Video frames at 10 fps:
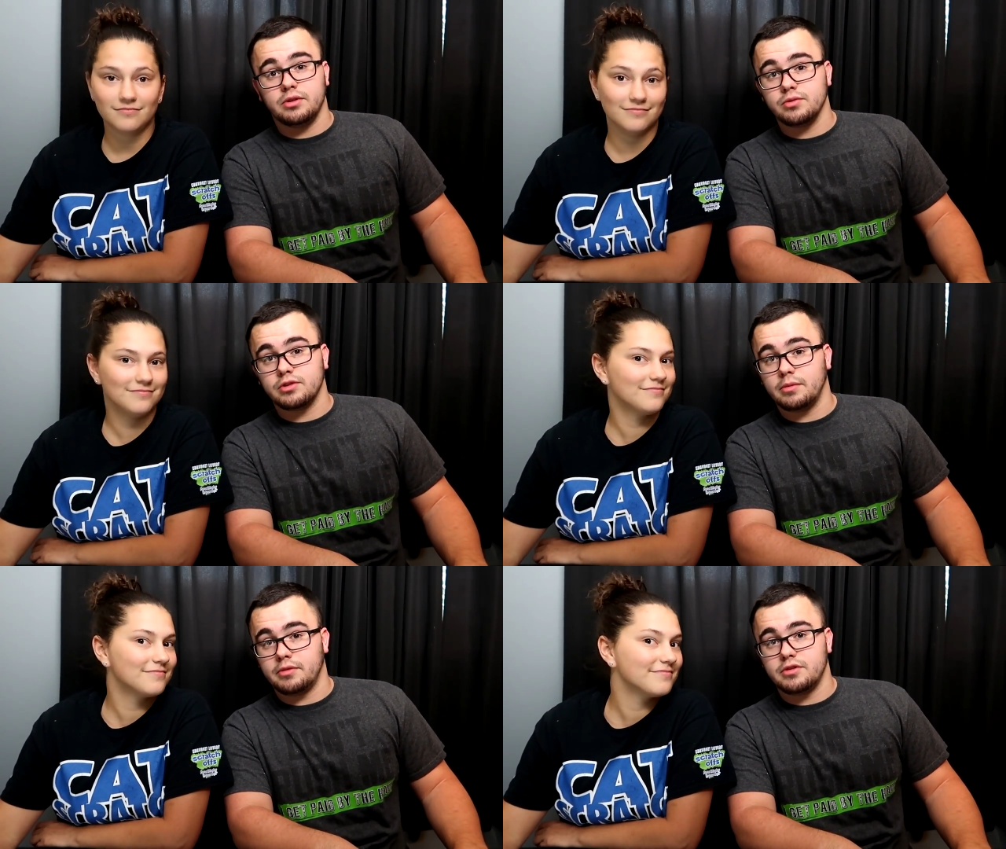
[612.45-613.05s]
Speaker 1: you
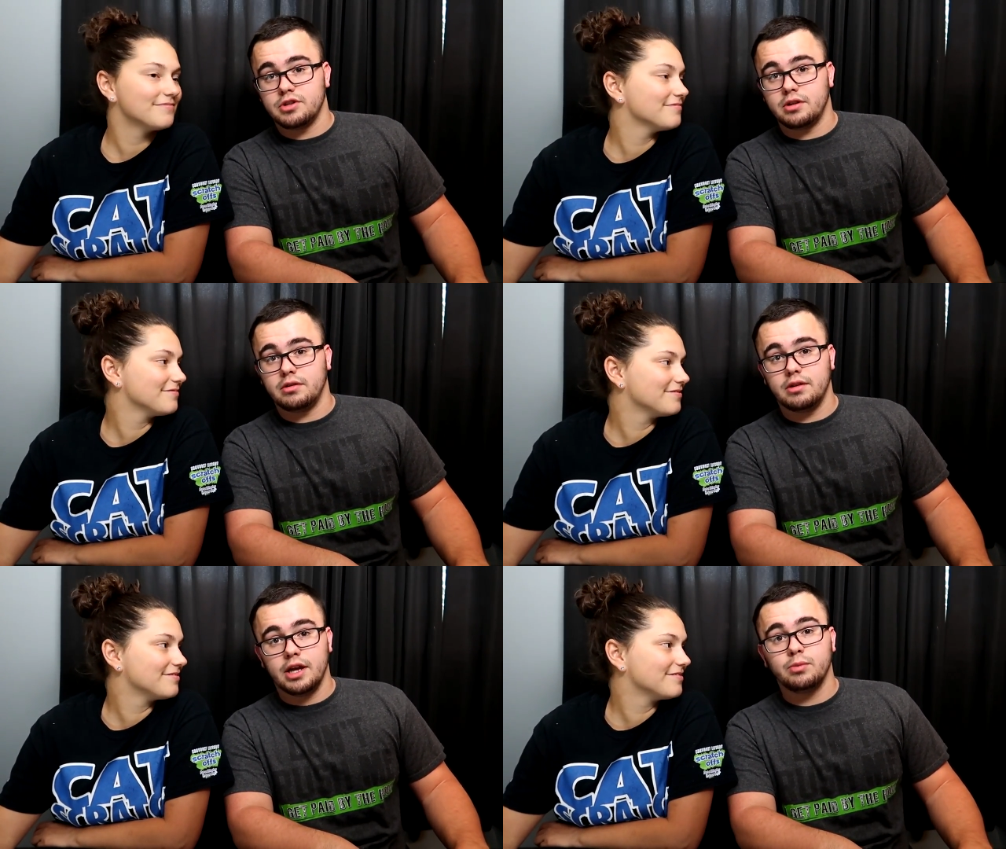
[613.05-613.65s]
something, Jen.
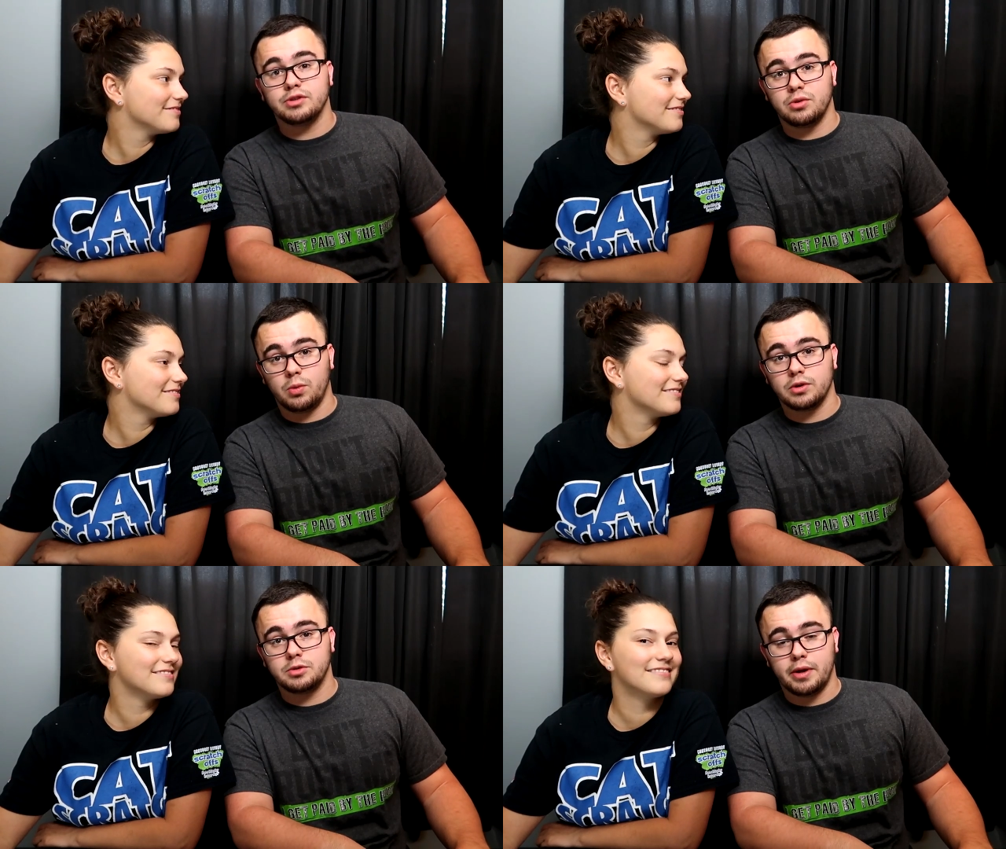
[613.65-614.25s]
It was the
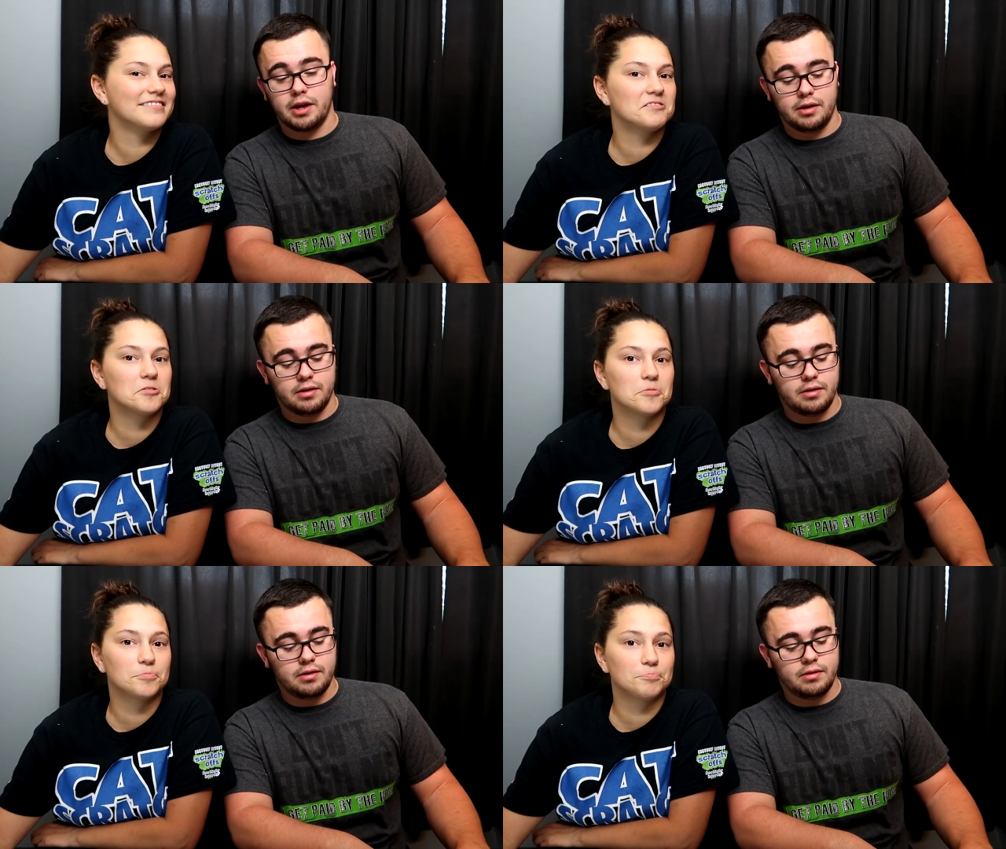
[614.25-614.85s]
worst pain.
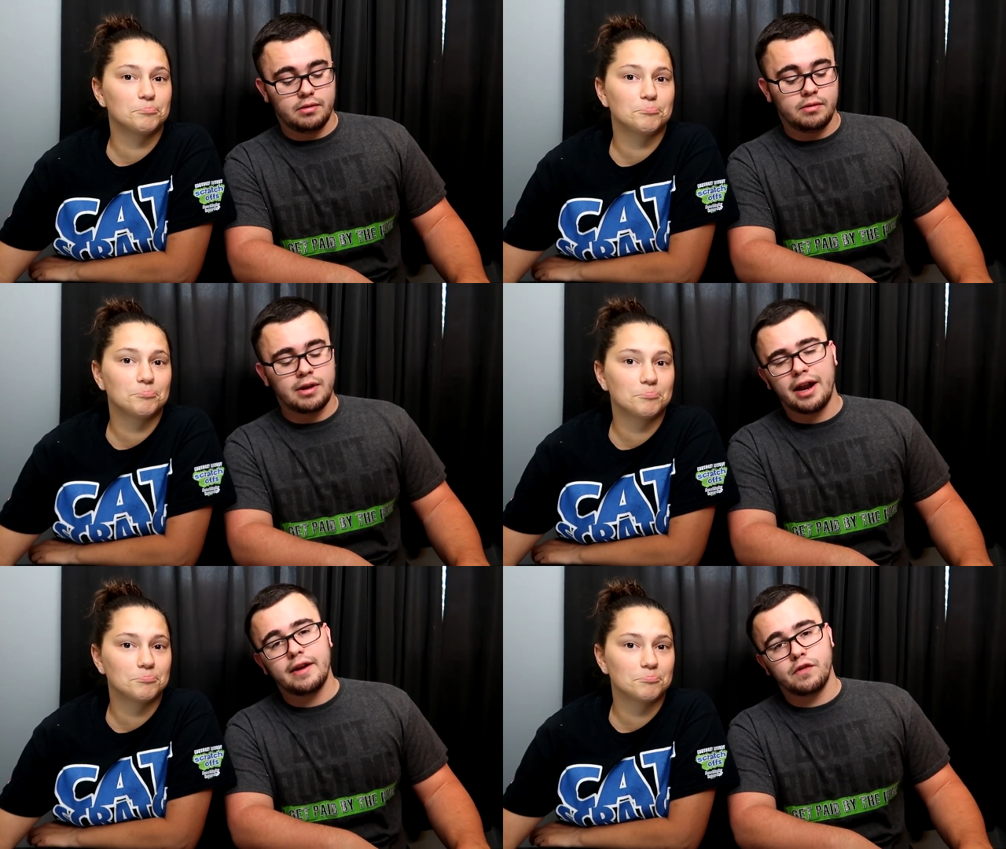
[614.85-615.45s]

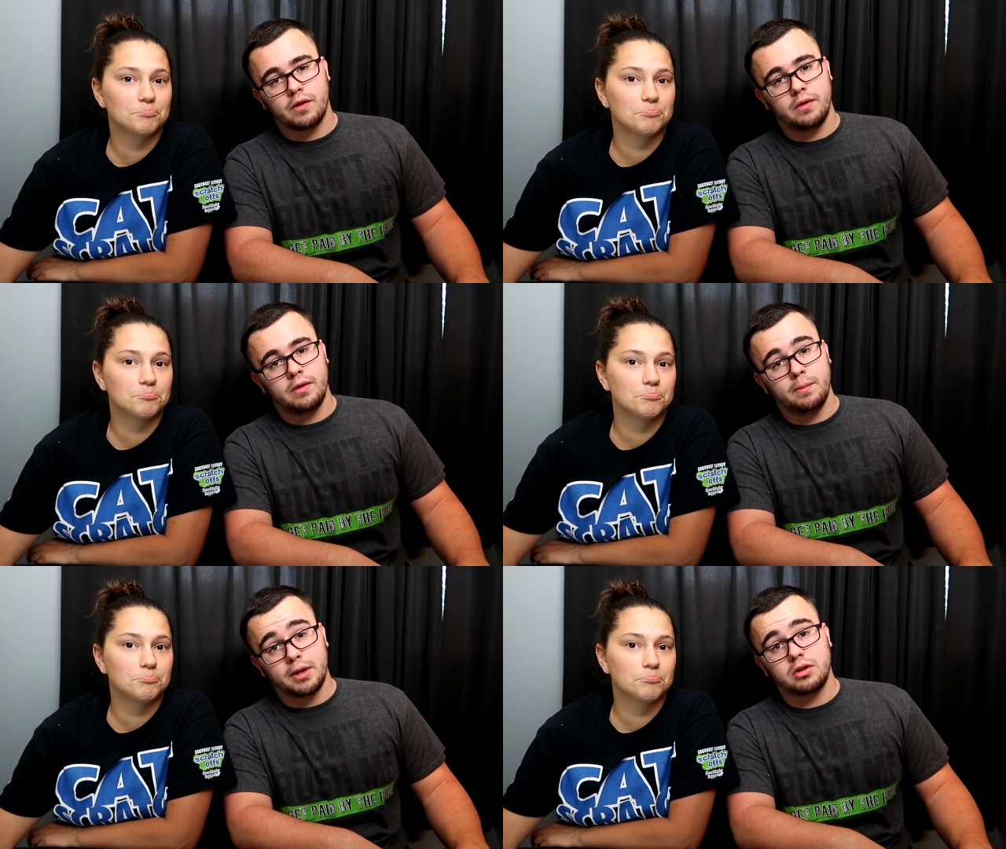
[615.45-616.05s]
Not ever,
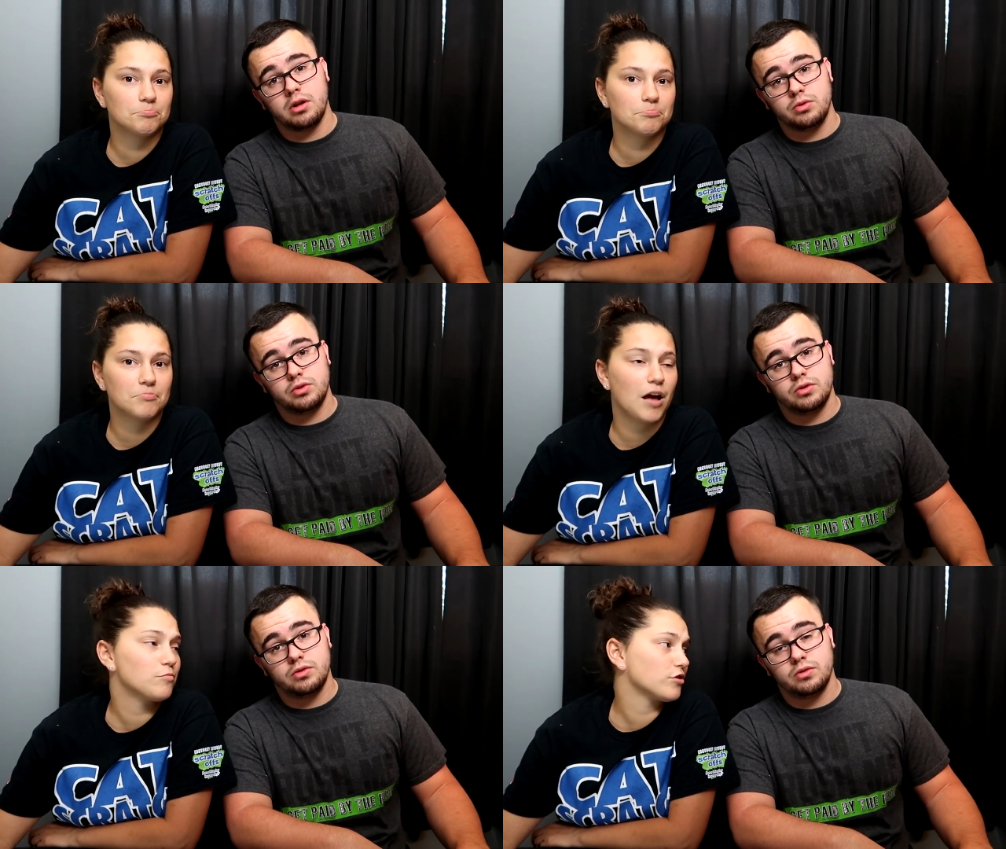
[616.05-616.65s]
but
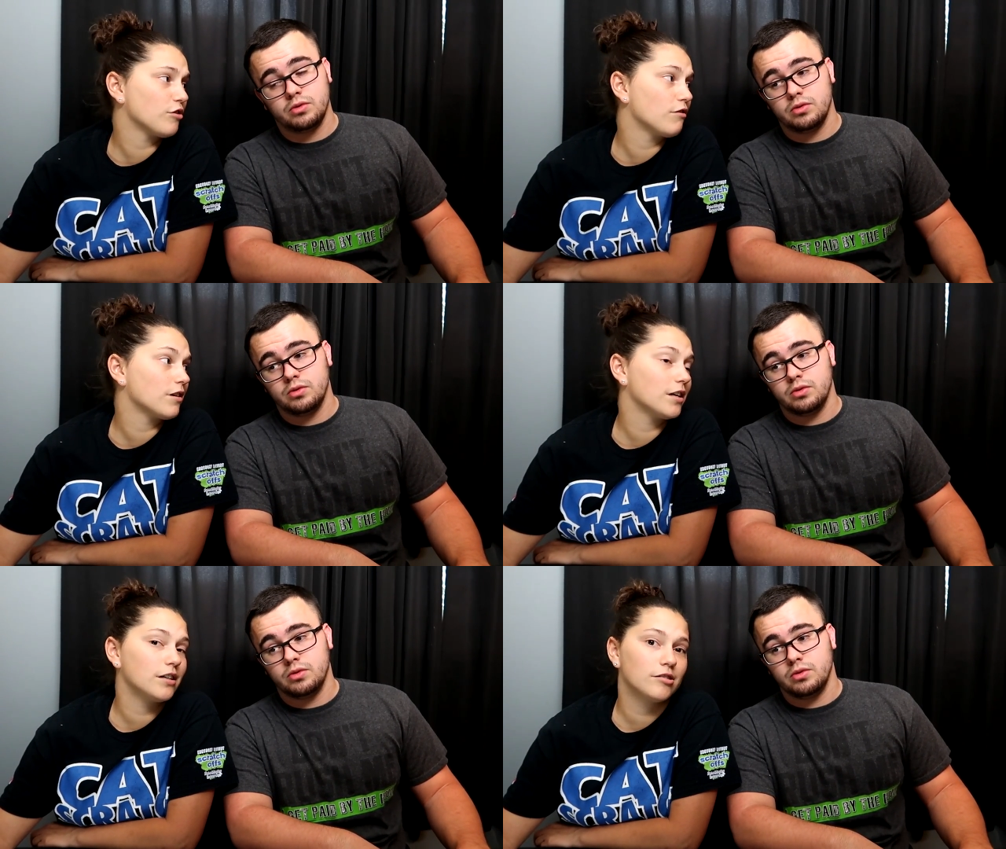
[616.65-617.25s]
close.
Speaker 2: I'm
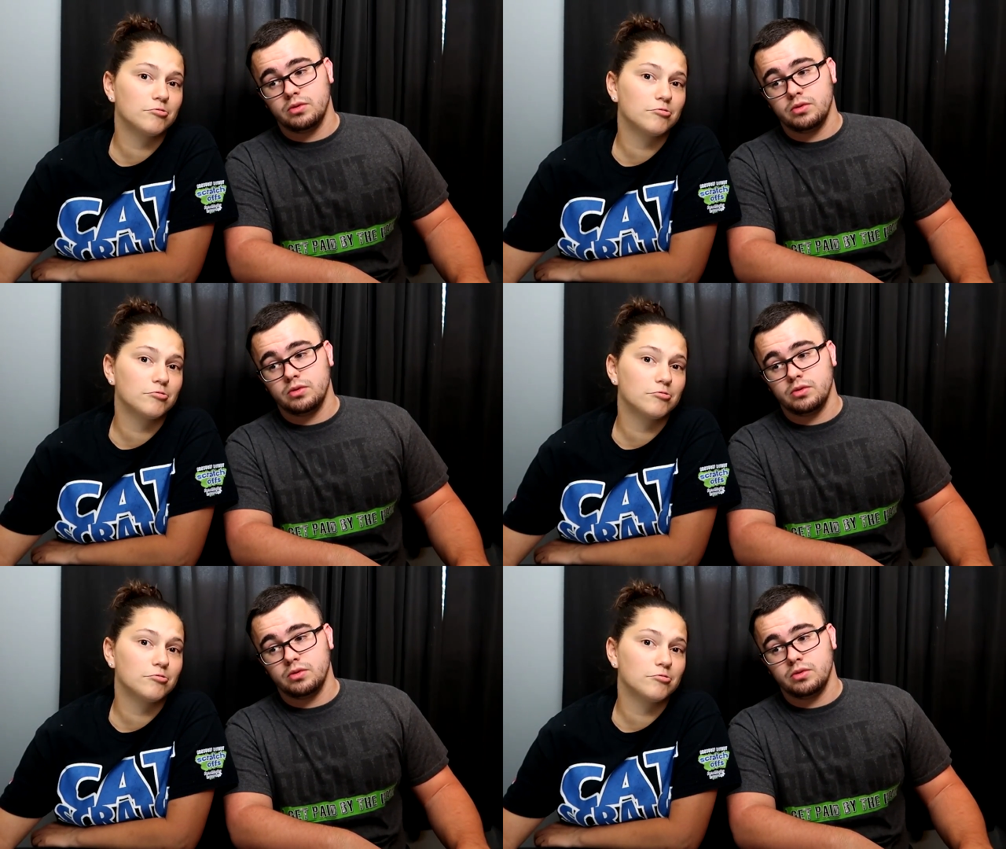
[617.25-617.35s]
sorry.